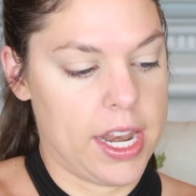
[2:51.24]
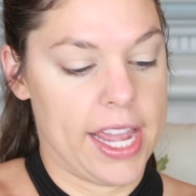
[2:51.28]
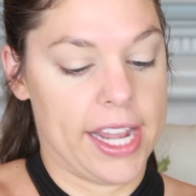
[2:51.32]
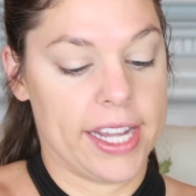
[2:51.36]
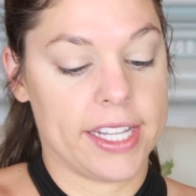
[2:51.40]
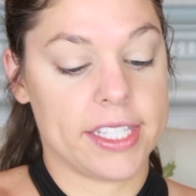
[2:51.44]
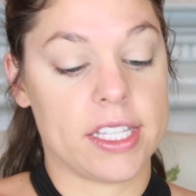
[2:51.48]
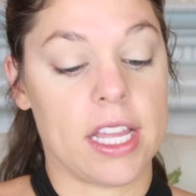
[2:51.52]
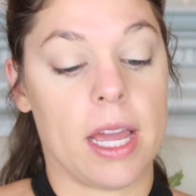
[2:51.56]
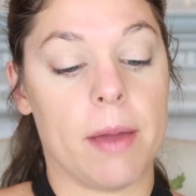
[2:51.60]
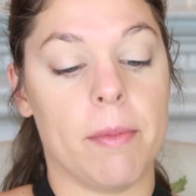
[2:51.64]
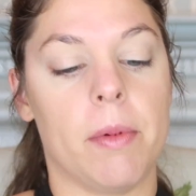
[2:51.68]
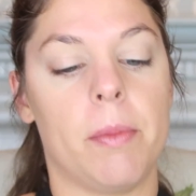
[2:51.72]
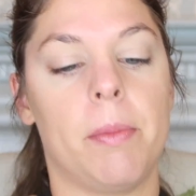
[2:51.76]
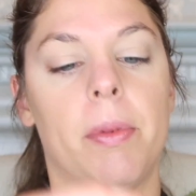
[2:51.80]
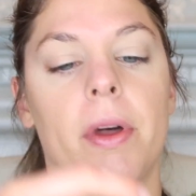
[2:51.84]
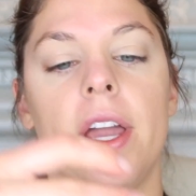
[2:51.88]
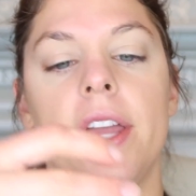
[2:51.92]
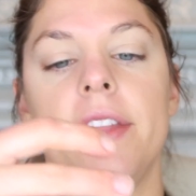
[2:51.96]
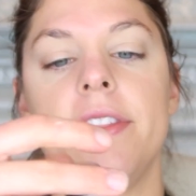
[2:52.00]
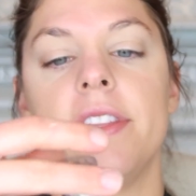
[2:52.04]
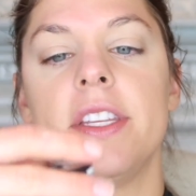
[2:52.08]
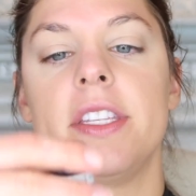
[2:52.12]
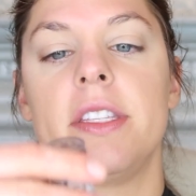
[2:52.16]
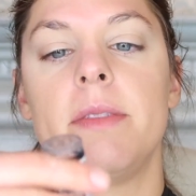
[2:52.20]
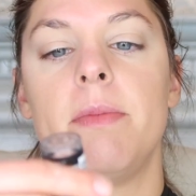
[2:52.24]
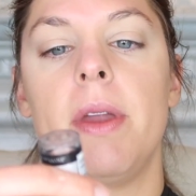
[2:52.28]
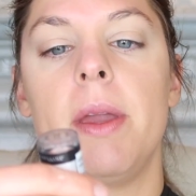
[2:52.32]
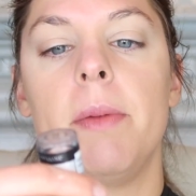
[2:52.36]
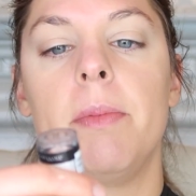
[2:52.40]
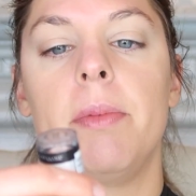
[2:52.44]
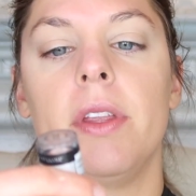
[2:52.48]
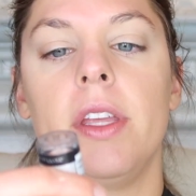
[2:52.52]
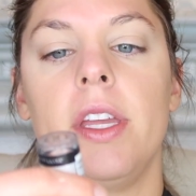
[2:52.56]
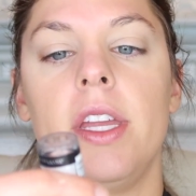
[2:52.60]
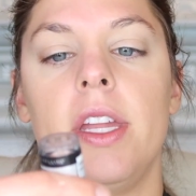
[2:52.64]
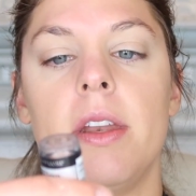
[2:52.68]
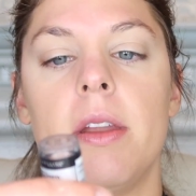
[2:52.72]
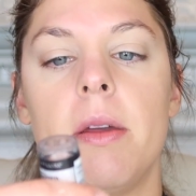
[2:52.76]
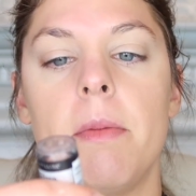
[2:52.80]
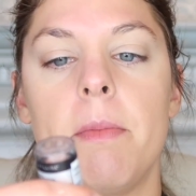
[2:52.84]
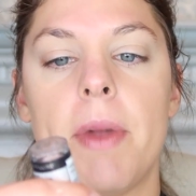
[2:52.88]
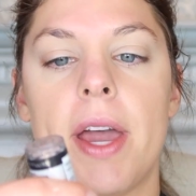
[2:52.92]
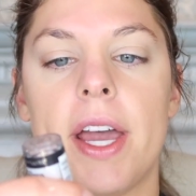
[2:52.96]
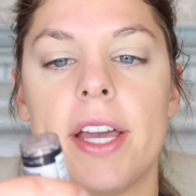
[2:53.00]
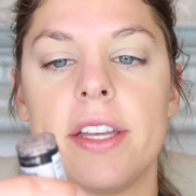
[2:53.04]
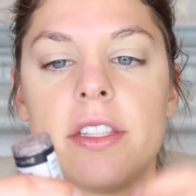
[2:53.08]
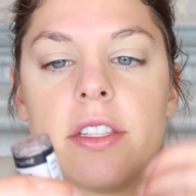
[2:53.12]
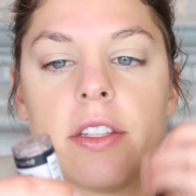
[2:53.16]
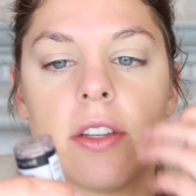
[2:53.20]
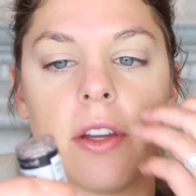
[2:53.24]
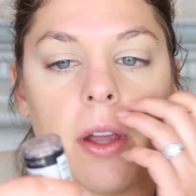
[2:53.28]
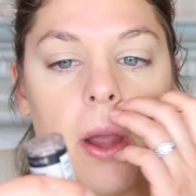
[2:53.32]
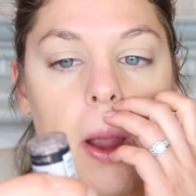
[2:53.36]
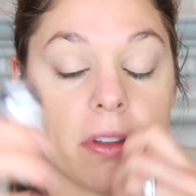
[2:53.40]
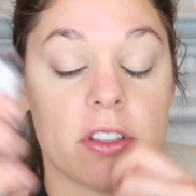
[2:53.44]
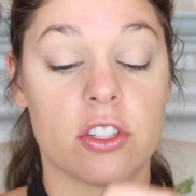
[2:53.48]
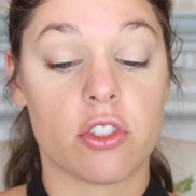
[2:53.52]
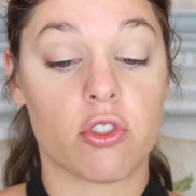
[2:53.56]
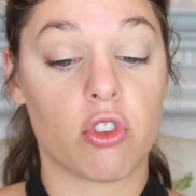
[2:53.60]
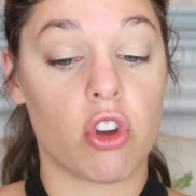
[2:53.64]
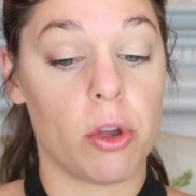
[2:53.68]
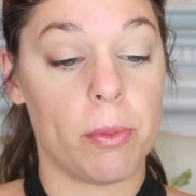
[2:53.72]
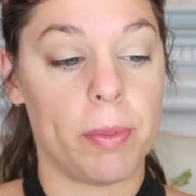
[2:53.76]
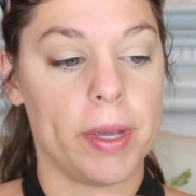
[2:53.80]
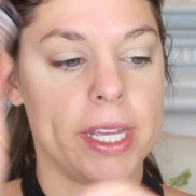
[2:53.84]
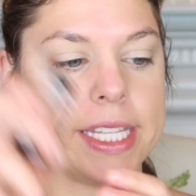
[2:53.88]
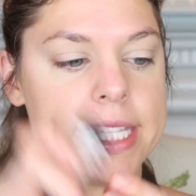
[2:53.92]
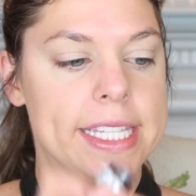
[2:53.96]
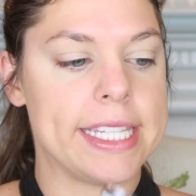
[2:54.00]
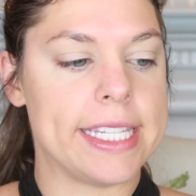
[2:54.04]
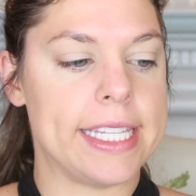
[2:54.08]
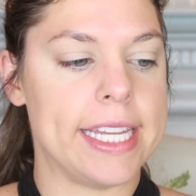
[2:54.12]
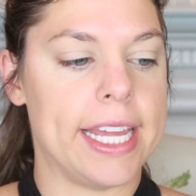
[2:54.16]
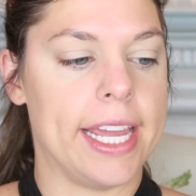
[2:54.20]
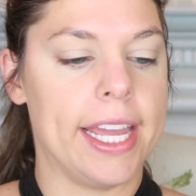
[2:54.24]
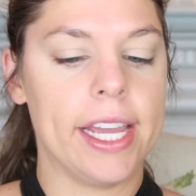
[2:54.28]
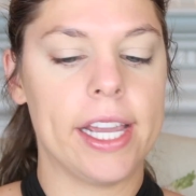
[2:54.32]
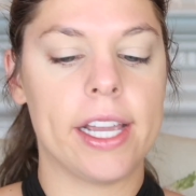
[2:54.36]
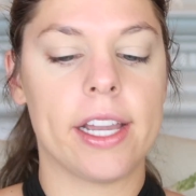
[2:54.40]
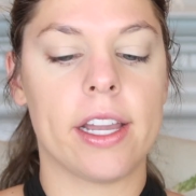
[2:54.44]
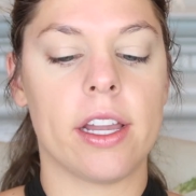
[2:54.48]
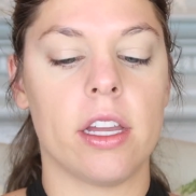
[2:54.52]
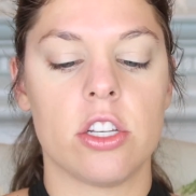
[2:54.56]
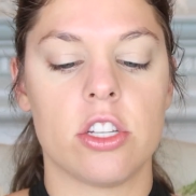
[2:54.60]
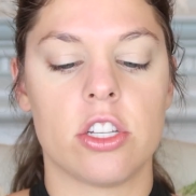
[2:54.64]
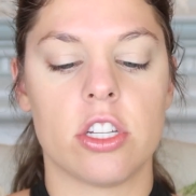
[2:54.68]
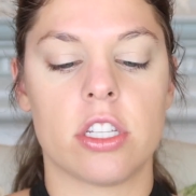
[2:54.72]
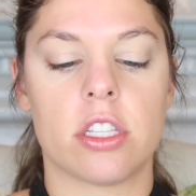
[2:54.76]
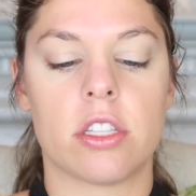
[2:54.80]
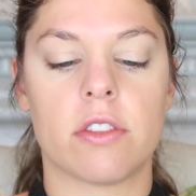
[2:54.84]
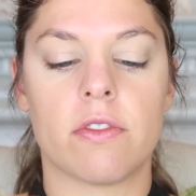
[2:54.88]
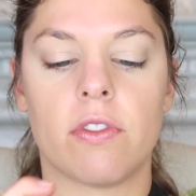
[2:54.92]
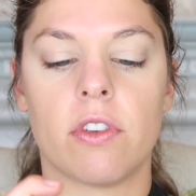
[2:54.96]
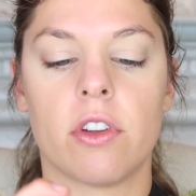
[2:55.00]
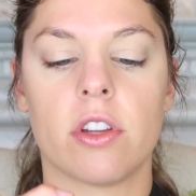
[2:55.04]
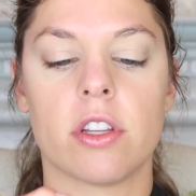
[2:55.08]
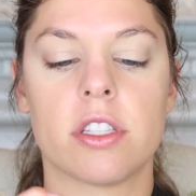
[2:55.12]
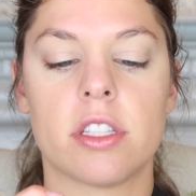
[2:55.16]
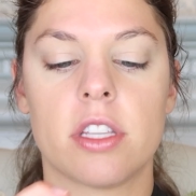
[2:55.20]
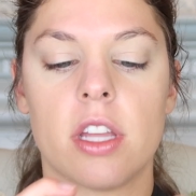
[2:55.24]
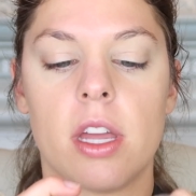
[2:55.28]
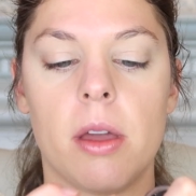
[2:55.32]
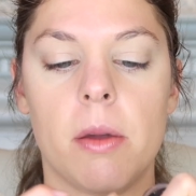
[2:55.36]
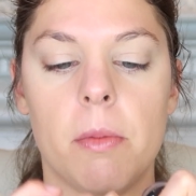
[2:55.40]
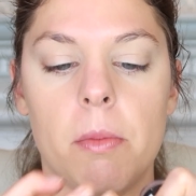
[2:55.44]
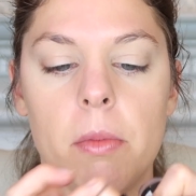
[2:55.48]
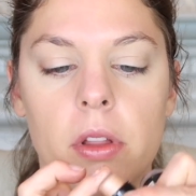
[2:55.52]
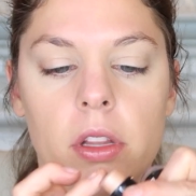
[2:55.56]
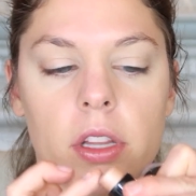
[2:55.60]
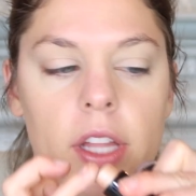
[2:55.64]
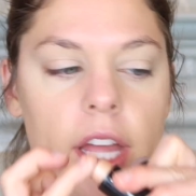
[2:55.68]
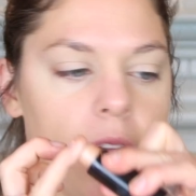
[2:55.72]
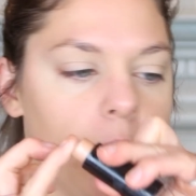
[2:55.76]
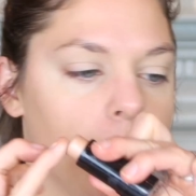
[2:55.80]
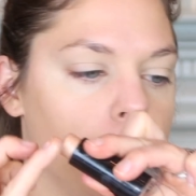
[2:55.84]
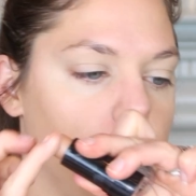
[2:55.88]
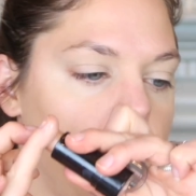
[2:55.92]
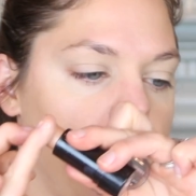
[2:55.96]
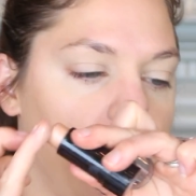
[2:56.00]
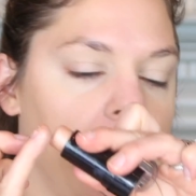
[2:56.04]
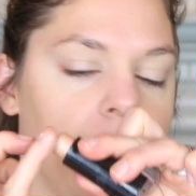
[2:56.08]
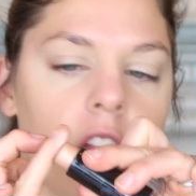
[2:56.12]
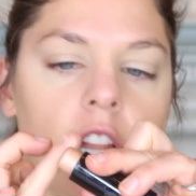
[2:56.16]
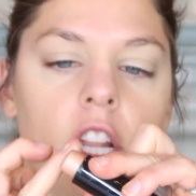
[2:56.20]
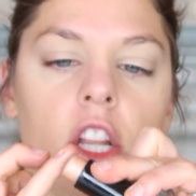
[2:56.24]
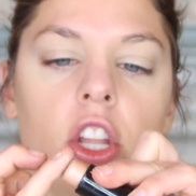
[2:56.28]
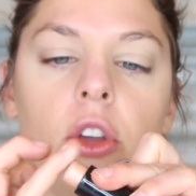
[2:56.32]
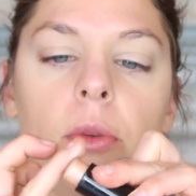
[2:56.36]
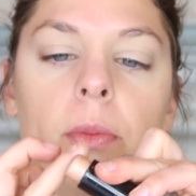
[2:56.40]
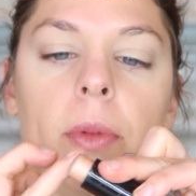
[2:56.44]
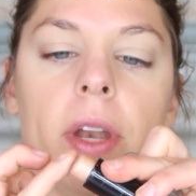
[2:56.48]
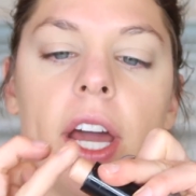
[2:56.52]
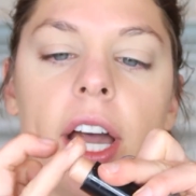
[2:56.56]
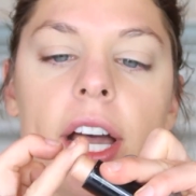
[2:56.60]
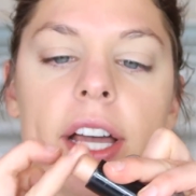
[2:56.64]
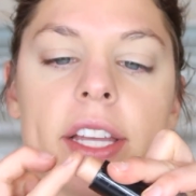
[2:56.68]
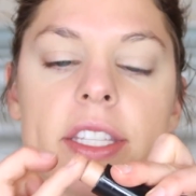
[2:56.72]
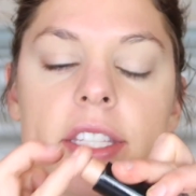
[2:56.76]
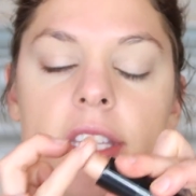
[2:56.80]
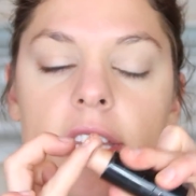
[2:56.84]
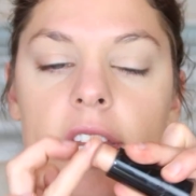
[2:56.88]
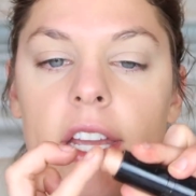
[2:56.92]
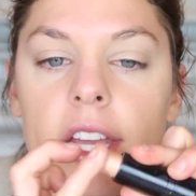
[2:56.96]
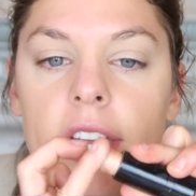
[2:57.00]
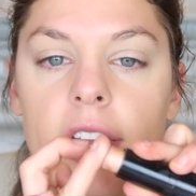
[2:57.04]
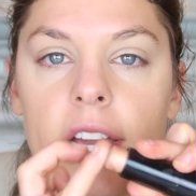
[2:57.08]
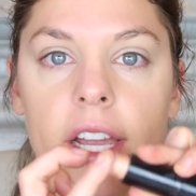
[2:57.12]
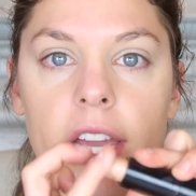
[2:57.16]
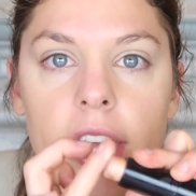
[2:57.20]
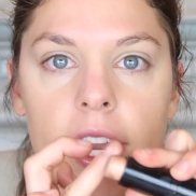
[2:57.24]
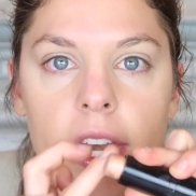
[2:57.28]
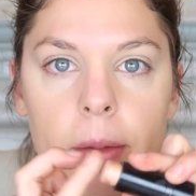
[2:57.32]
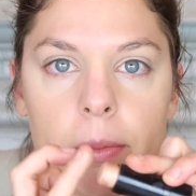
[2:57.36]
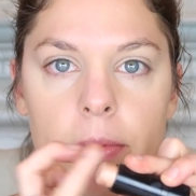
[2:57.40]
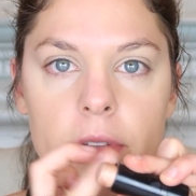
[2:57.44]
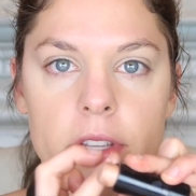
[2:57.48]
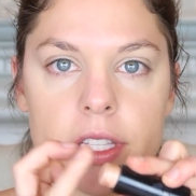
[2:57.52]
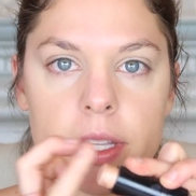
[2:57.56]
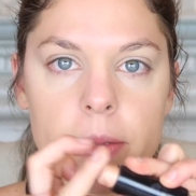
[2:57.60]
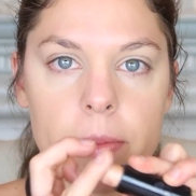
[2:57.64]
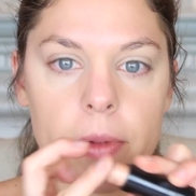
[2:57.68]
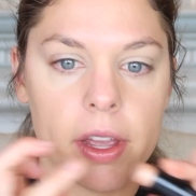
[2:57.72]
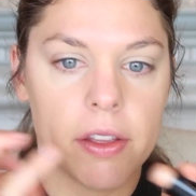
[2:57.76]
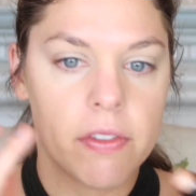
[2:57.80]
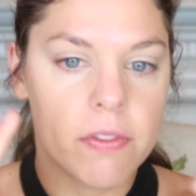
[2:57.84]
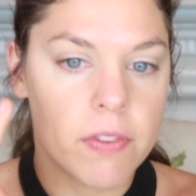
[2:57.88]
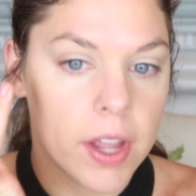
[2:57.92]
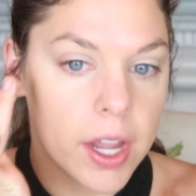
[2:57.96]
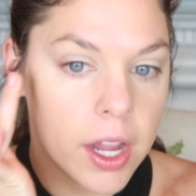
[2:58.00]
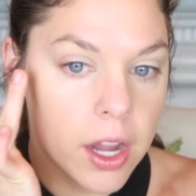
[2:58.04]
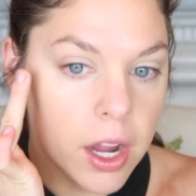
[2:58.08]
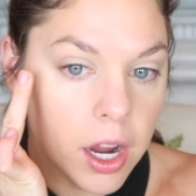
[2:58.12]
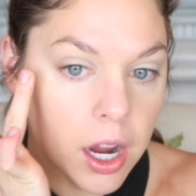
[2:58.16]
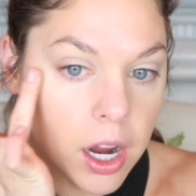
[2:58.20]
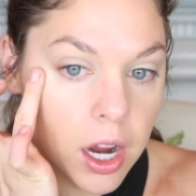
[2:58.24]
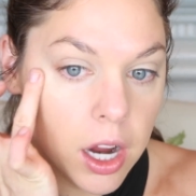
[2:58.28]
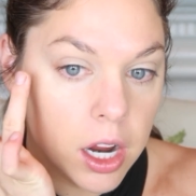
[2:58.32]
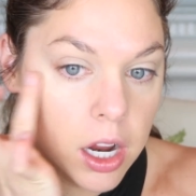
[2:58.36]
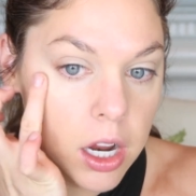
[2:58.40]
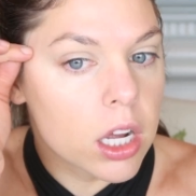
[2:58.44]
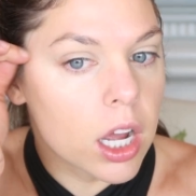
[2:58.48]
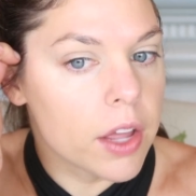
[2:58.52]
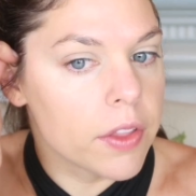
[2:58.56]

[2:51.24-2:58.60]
Next, I'm applying this Maybelline Master Strobing Stick just for some lightweight luminosity. Again, I'm using my finger.